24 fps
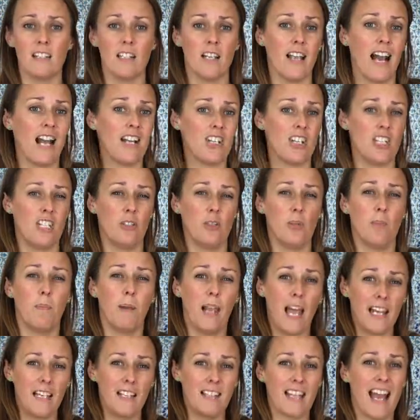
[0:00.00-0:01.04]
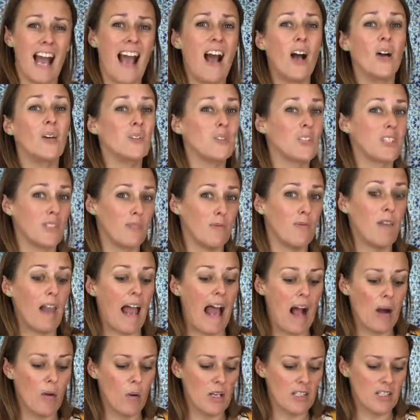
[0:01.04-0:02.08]
actually it will blend down to
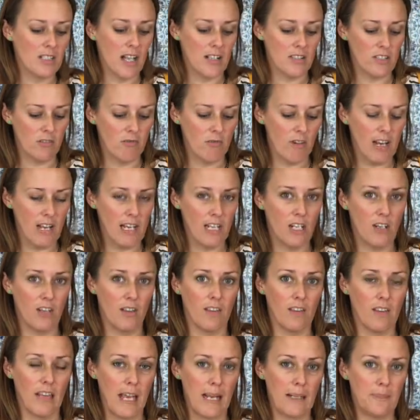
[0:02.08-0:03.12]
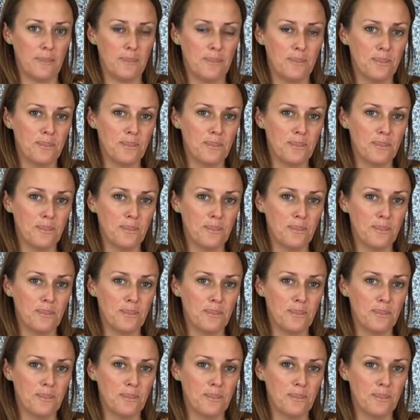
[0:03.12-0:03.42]
flour, so that's a really good thing.